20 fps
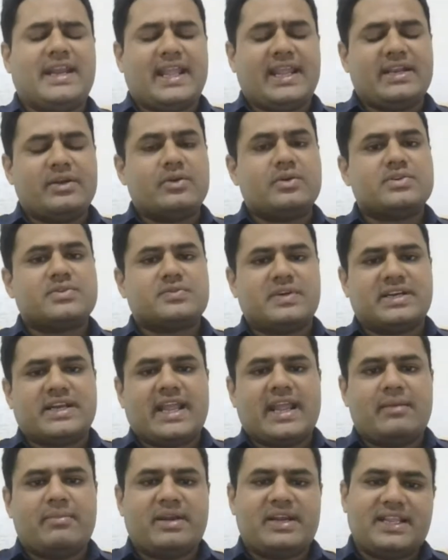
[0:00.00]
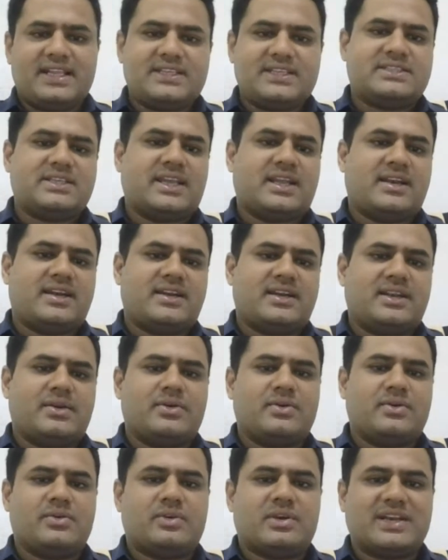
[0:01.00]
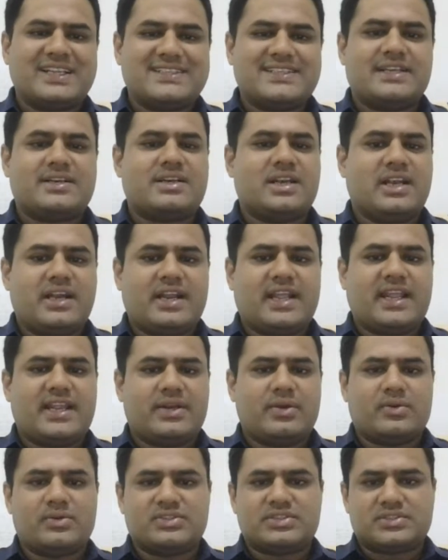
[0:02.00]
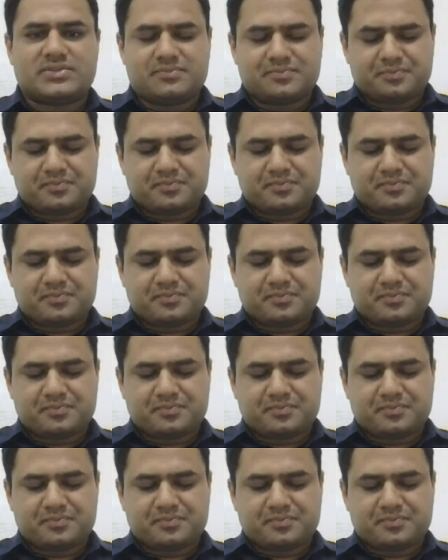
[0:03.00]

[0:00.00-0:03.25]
diagnosed with diabetes and recently diagnosed,